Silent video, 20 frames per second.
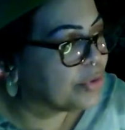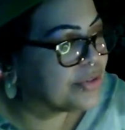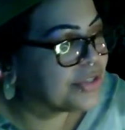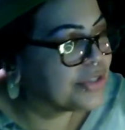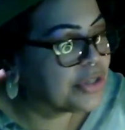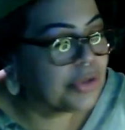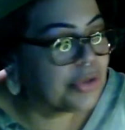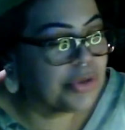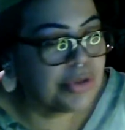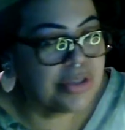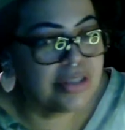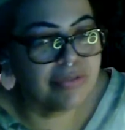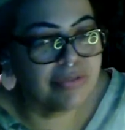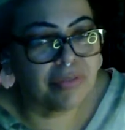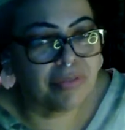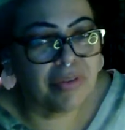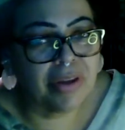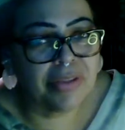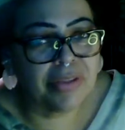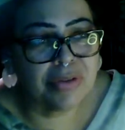inclusive
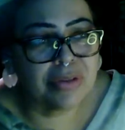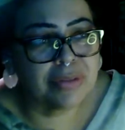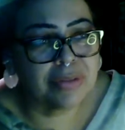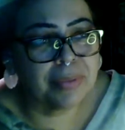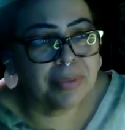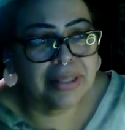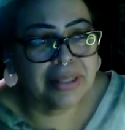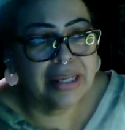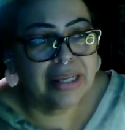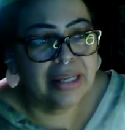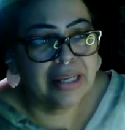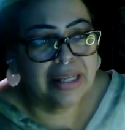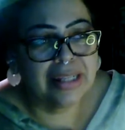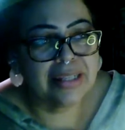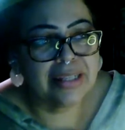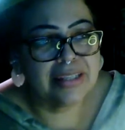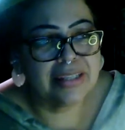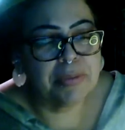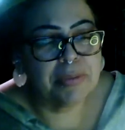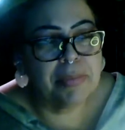of others. But
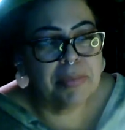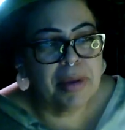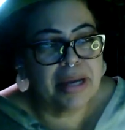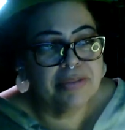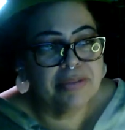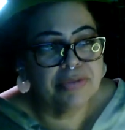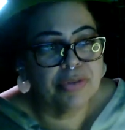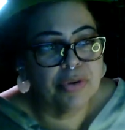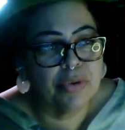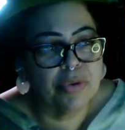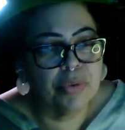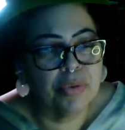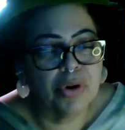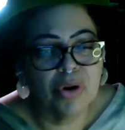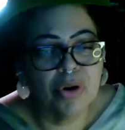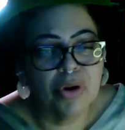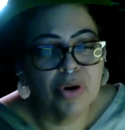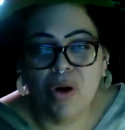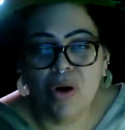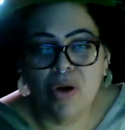let's be mindful, we're
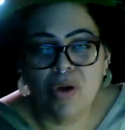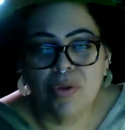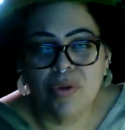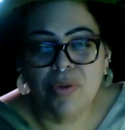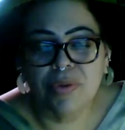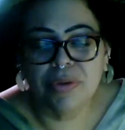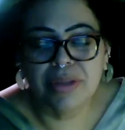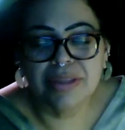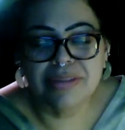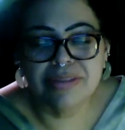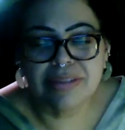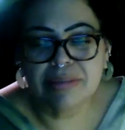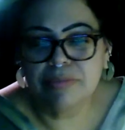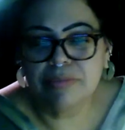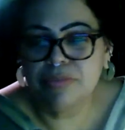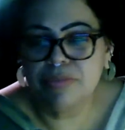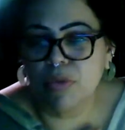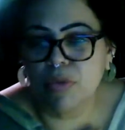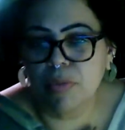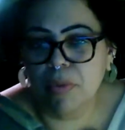all in some
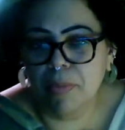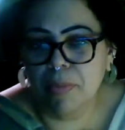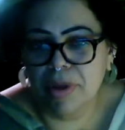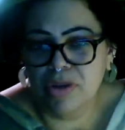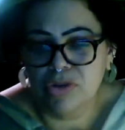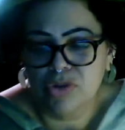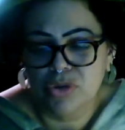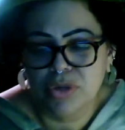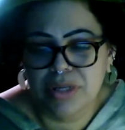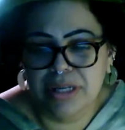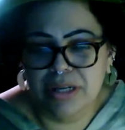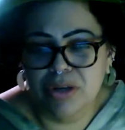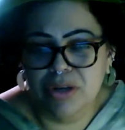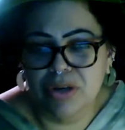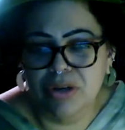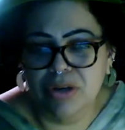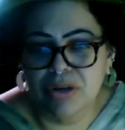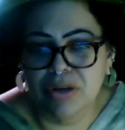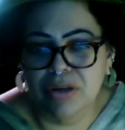form or measure here